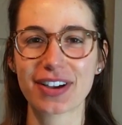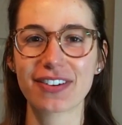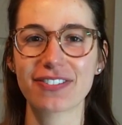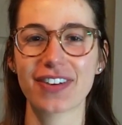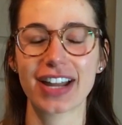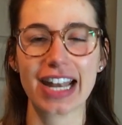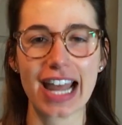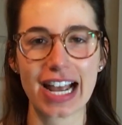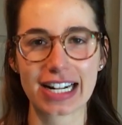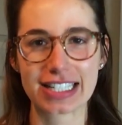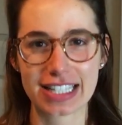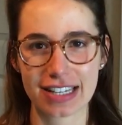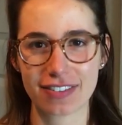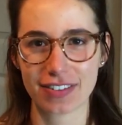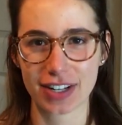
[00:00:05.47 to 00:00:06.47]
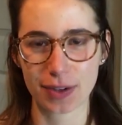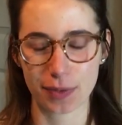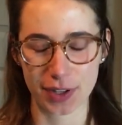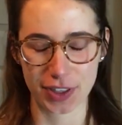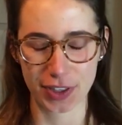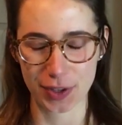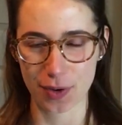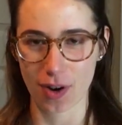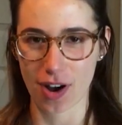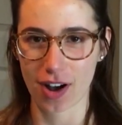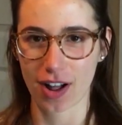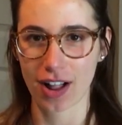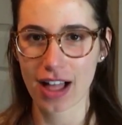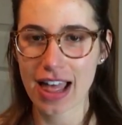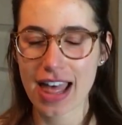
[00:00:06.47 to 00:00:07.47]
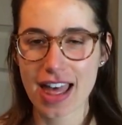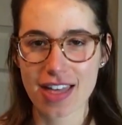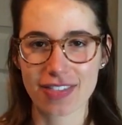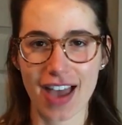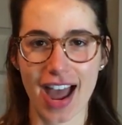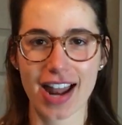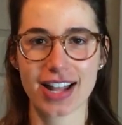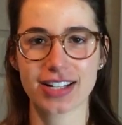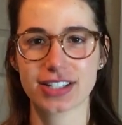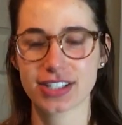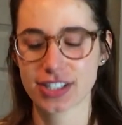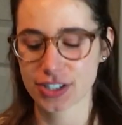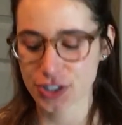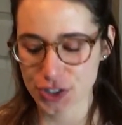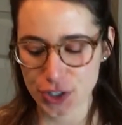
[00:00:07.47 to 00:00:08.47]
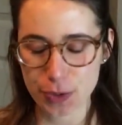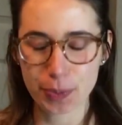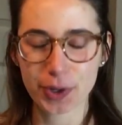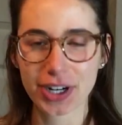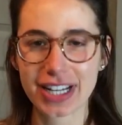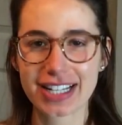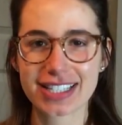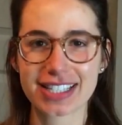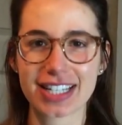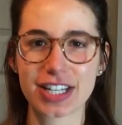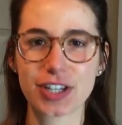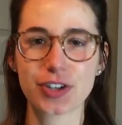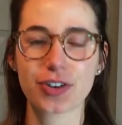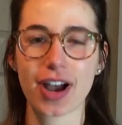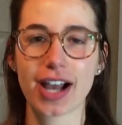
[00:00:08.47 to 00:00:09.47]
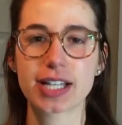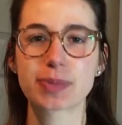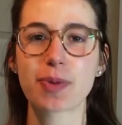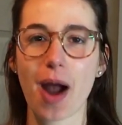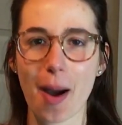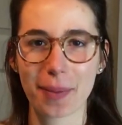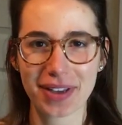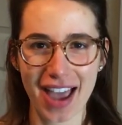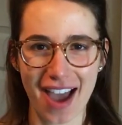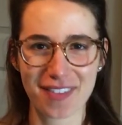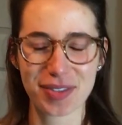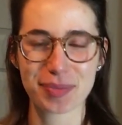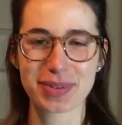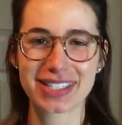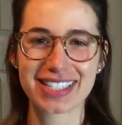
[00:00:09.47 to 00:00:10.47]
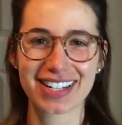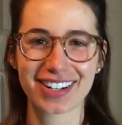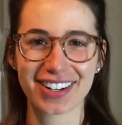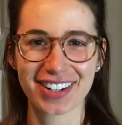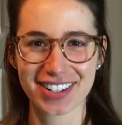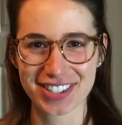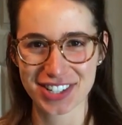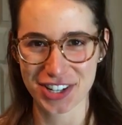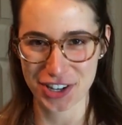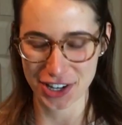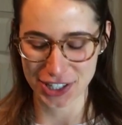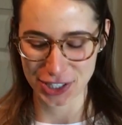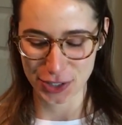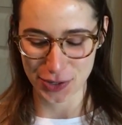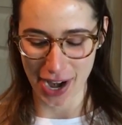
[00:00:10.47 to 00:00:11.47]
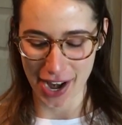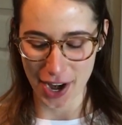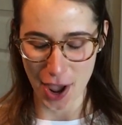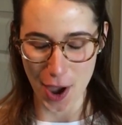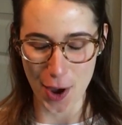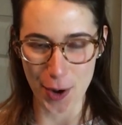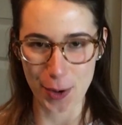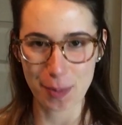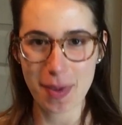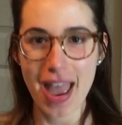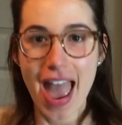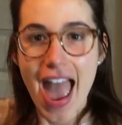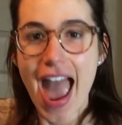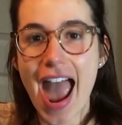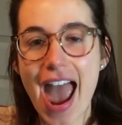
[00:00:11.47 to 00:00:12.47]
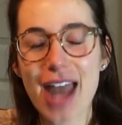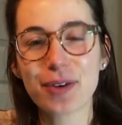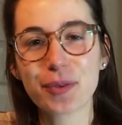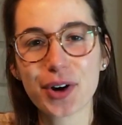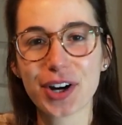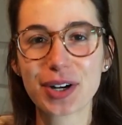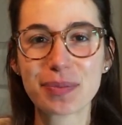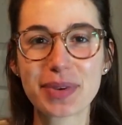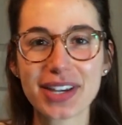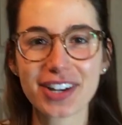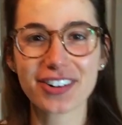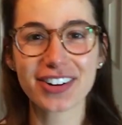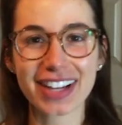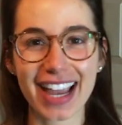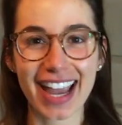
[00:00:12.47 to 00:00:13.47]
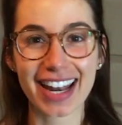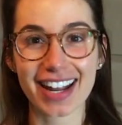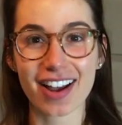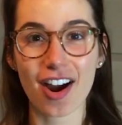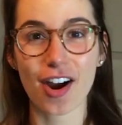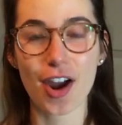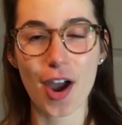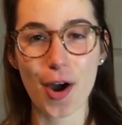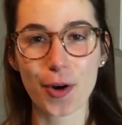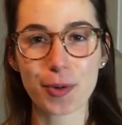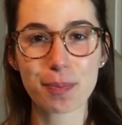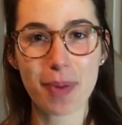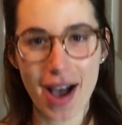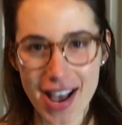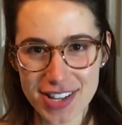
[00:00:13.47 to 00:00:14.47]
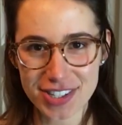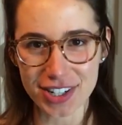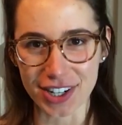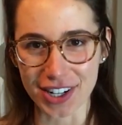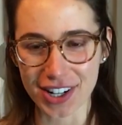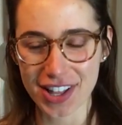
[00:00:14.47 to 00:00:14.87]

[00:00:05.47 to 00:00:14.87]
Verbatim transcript: fun activity with you all that it's super easy. You guys probably have the material so you can do it at home. And we're gonna be creating our own puzzle.